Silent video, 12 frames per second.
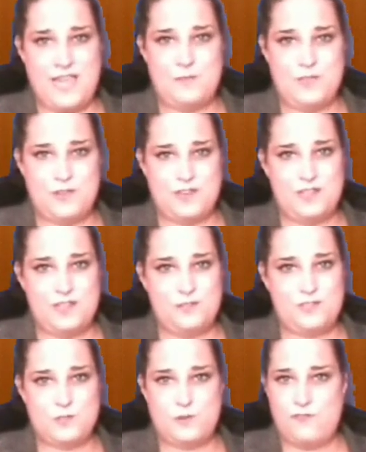name you can
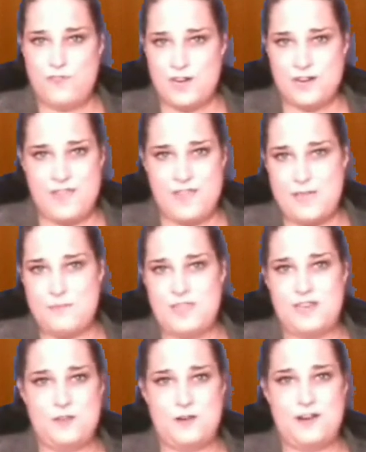use to refer to
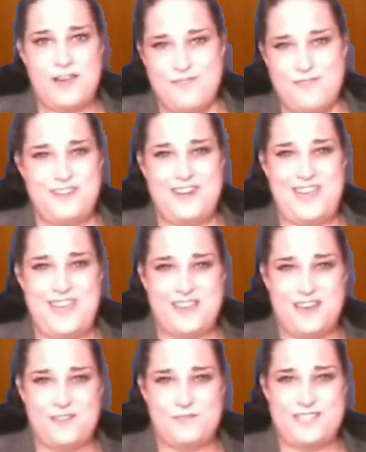them in your
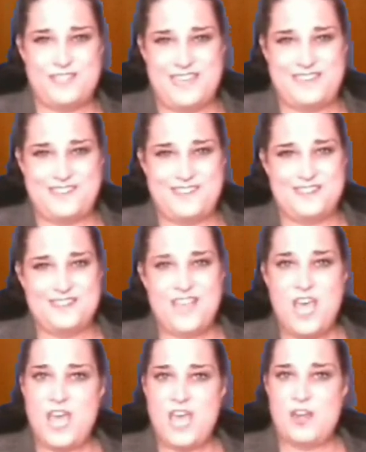everyday conversations.